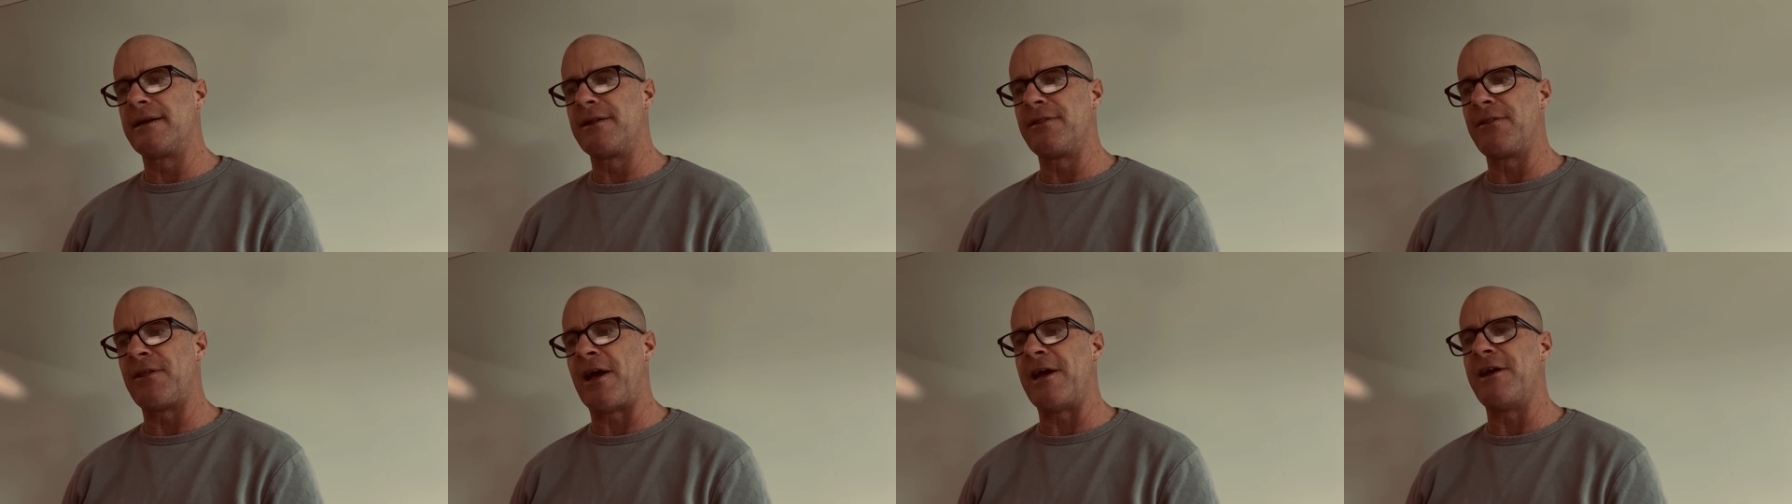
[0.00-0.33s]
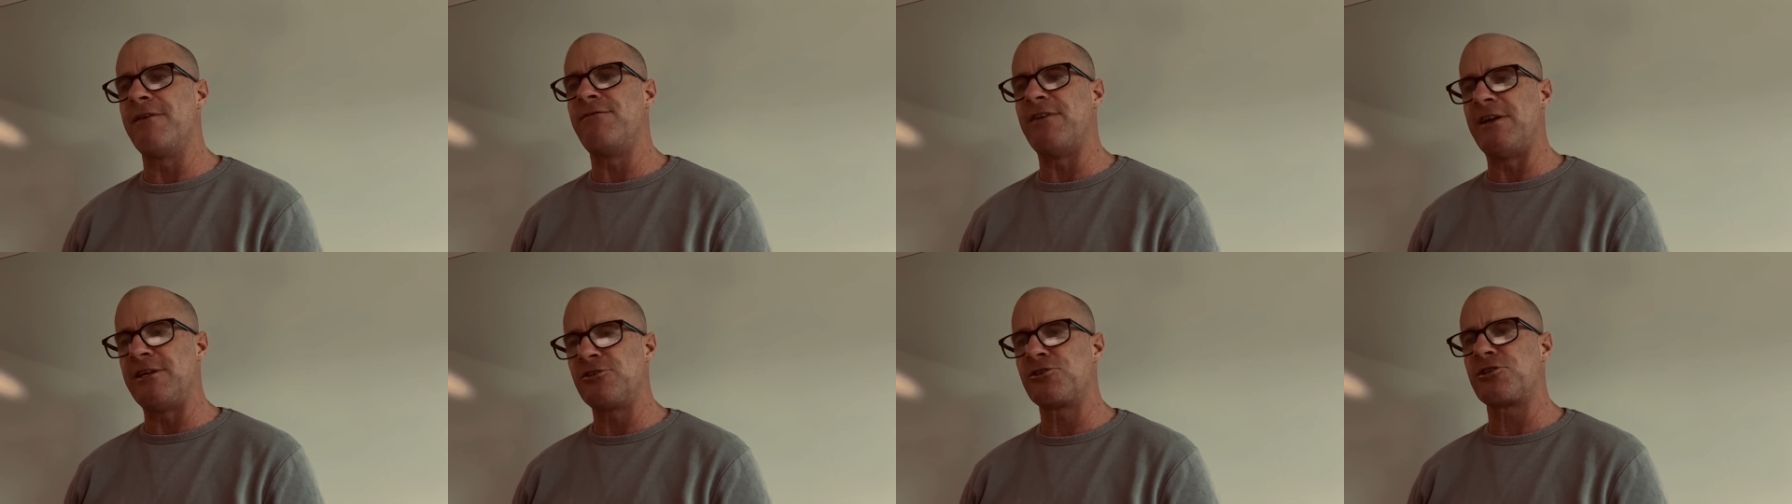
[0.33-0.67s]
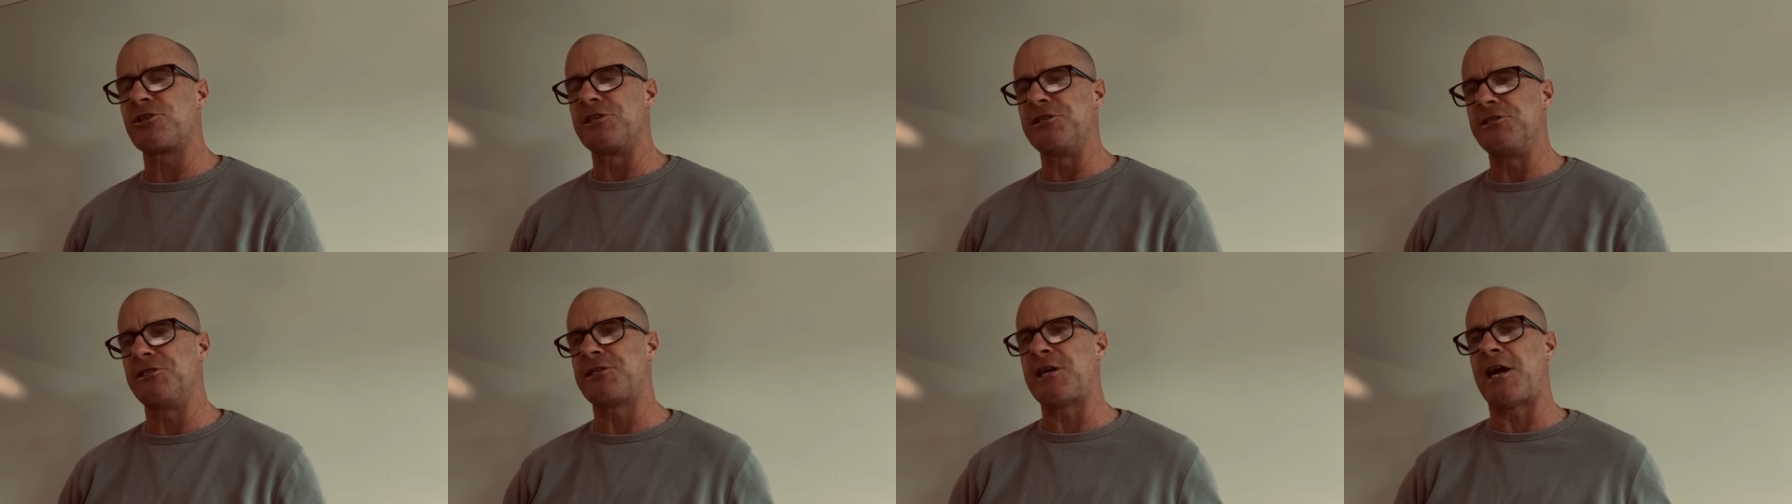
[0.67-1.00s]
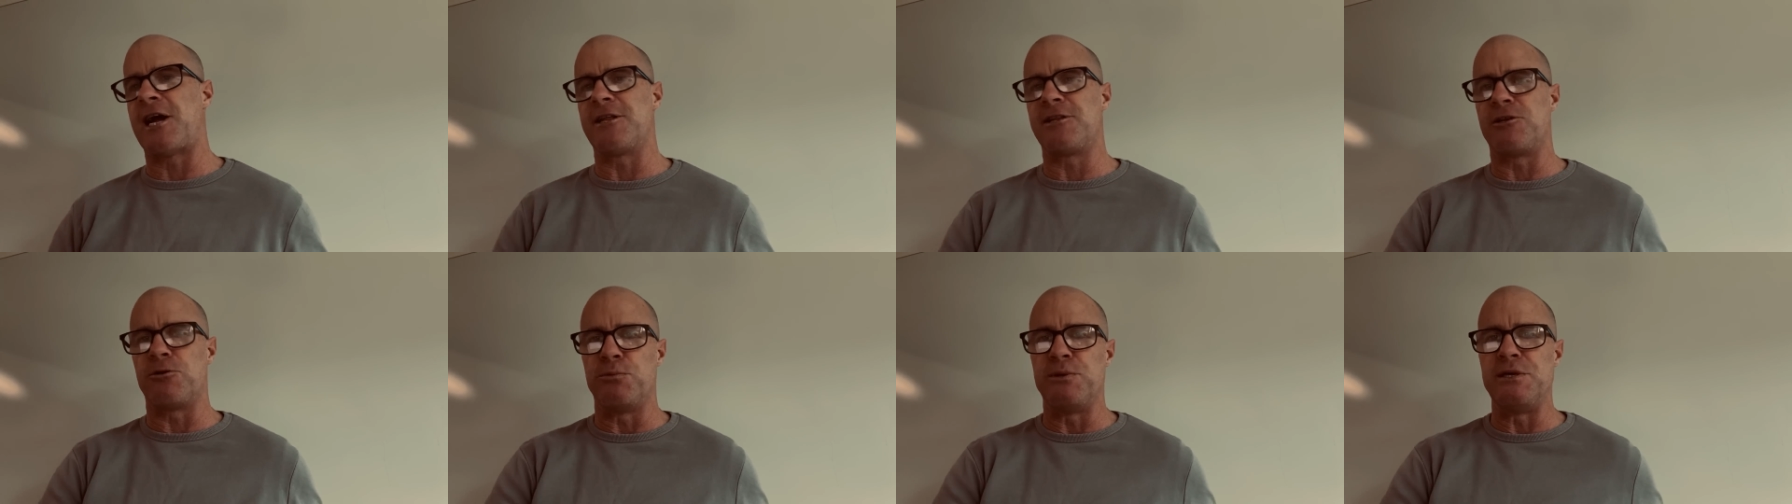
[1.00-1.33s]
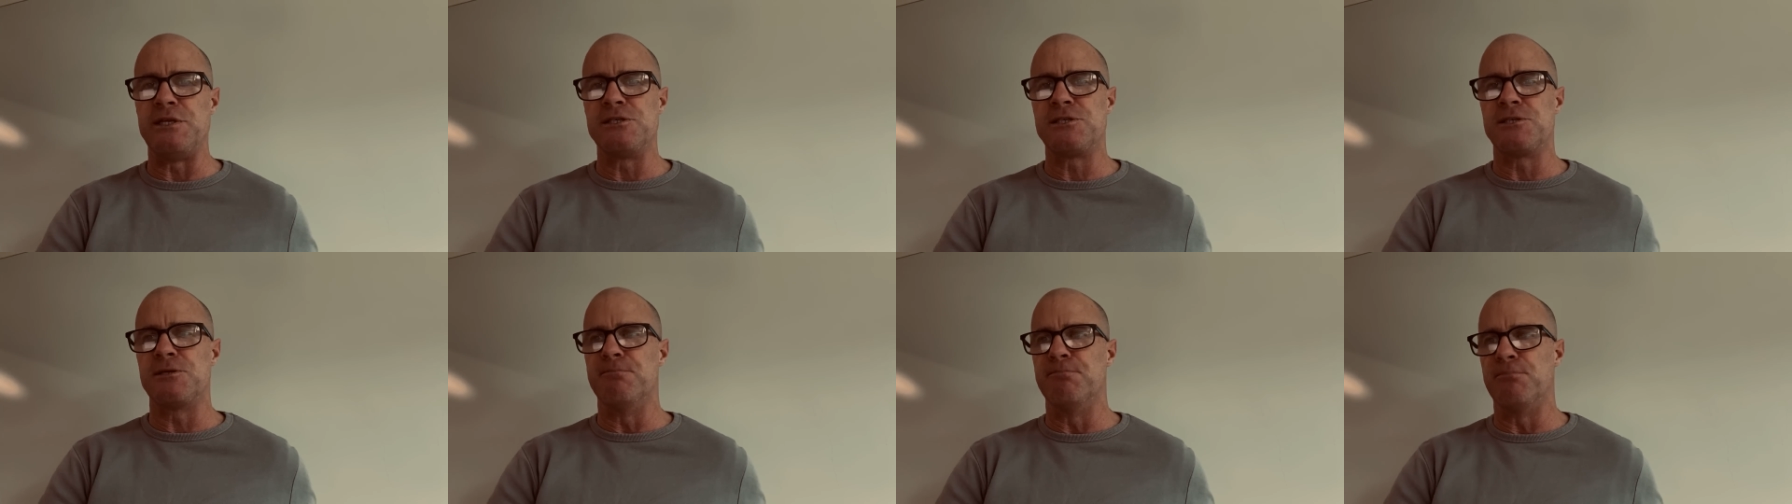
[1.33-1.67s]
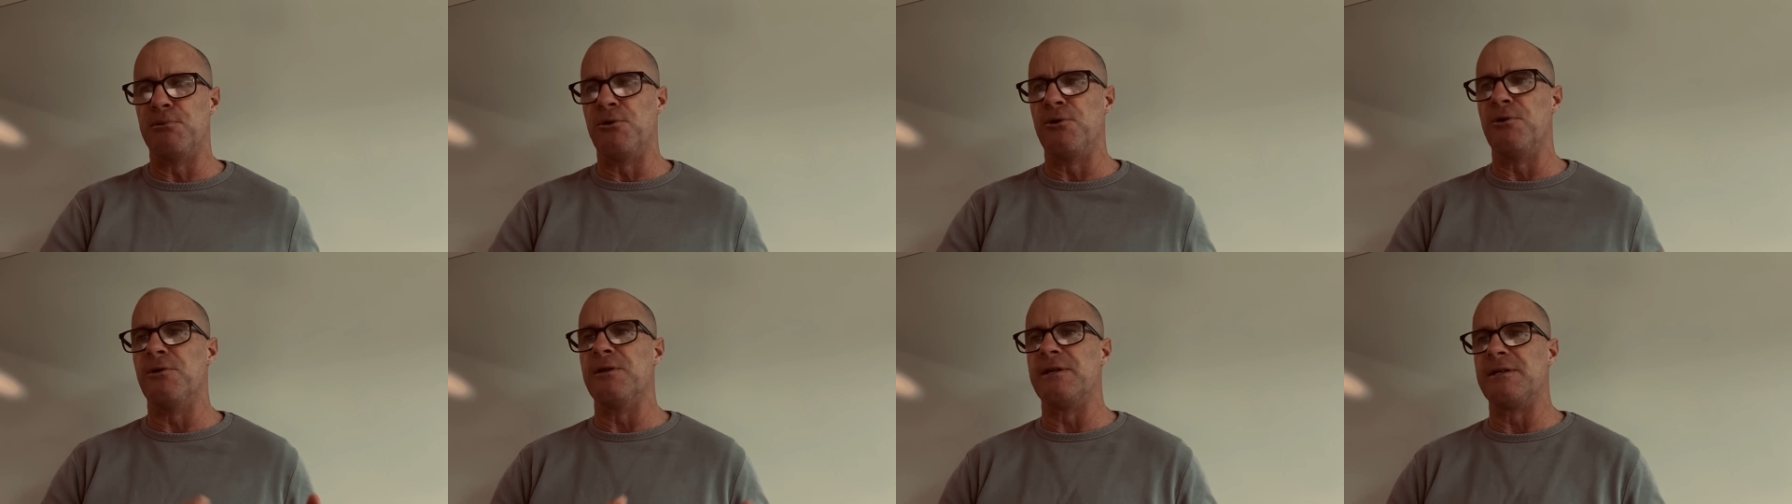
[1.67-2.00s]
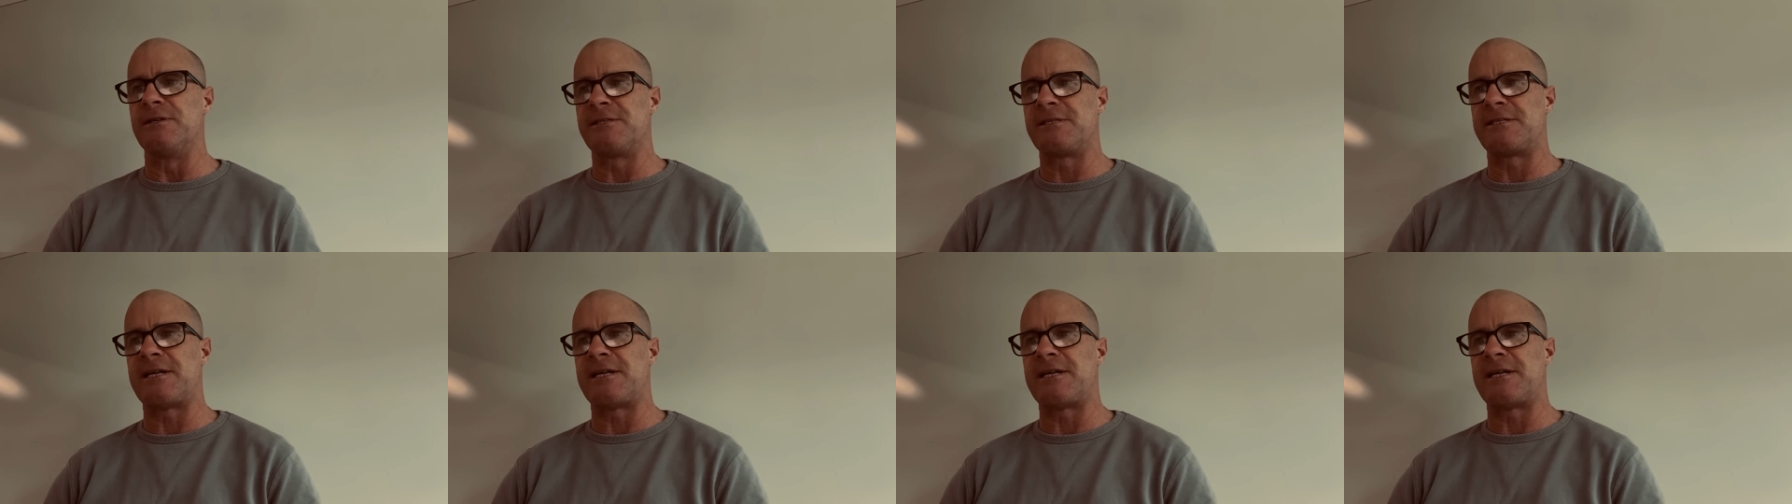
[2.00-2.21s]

they eventually started to win some ball and